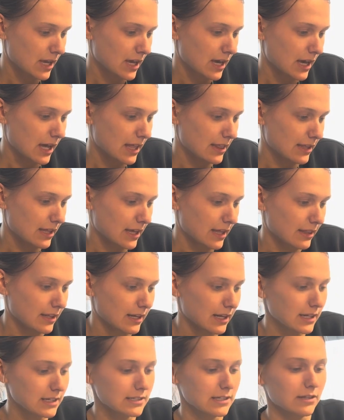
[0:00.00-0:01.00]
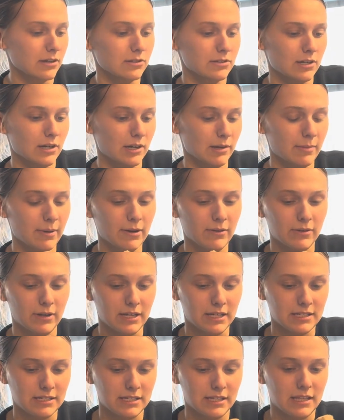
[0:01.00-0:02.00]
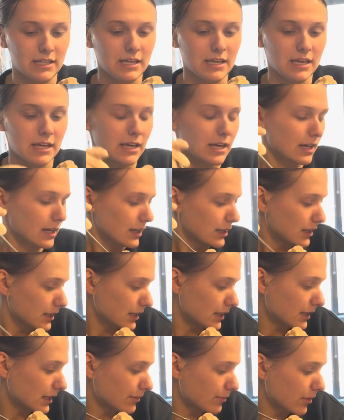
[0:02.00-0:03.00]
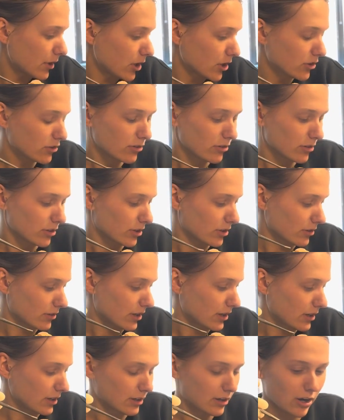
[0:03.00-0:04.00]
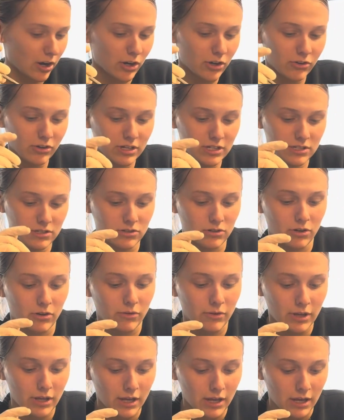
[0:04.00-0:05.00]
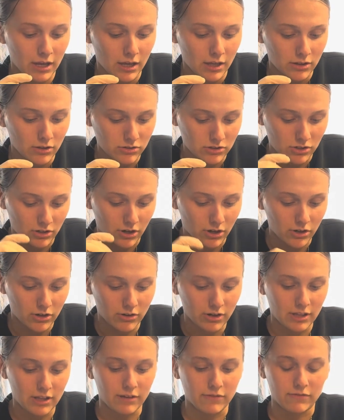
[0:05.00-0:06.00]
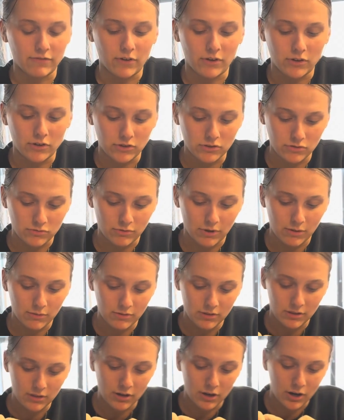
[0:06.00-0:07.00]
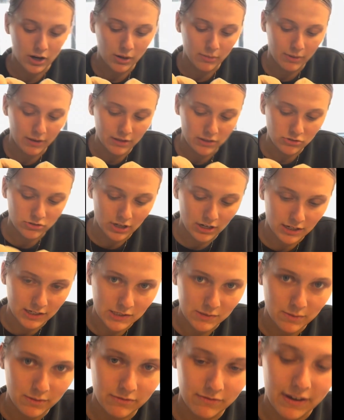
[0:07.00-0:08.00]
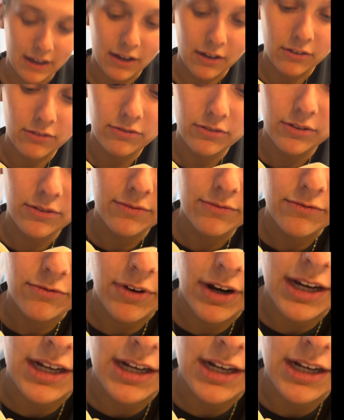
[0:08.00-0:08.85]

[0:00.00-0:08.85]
And then the next thing I'll talk about is the arteries. So there's an artery that falls right within the heart by the tricuspid valve, right